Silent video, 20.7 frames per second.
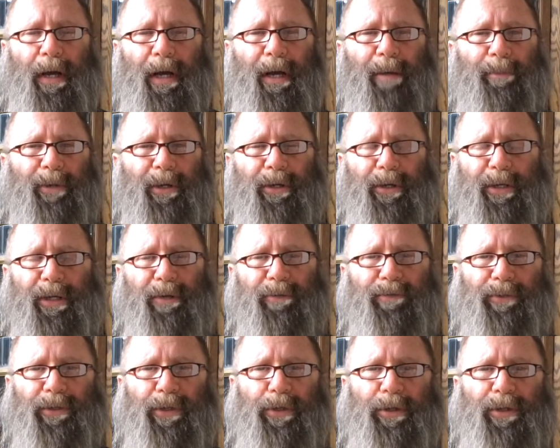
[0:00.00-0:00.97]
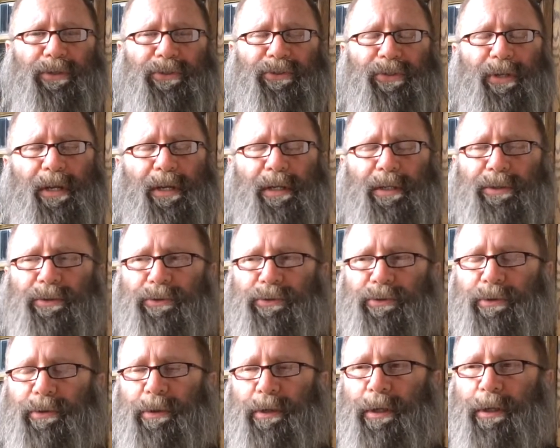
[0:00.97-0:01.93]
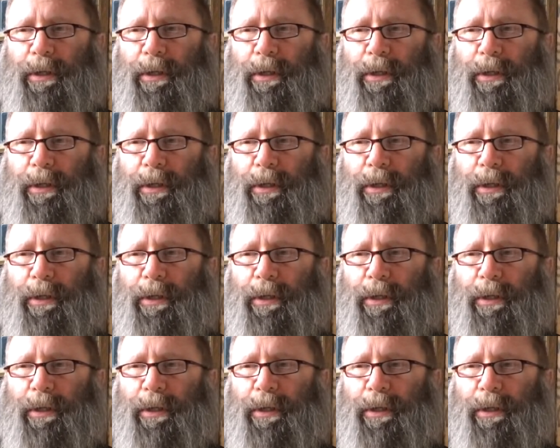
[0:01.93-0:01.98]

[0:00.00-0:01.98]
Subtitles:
I'm going to give to your descendants."